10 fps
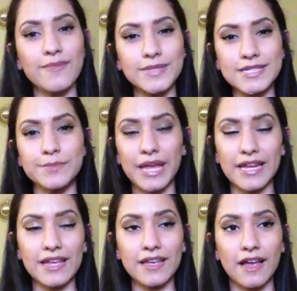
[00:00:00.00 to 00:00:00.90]
I've been
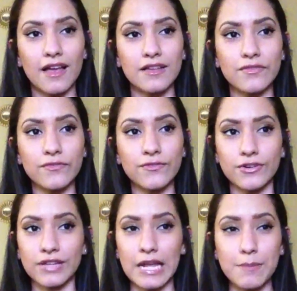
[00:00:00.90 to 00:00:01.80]
debating
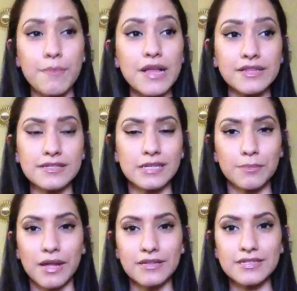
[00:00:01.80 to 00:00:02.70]
for like months
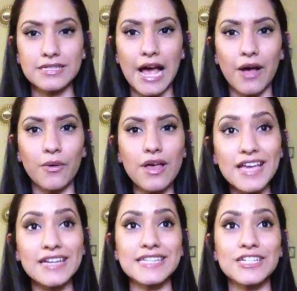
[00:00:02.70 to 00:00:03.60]
and months now
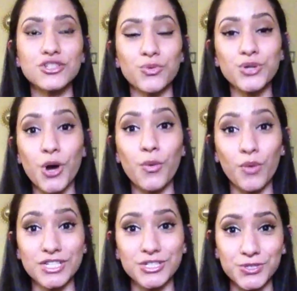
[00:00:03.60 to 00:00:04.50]
because I don't know
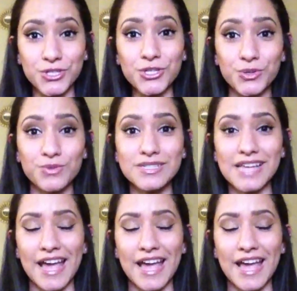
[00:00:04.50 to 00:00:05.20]
what to choose.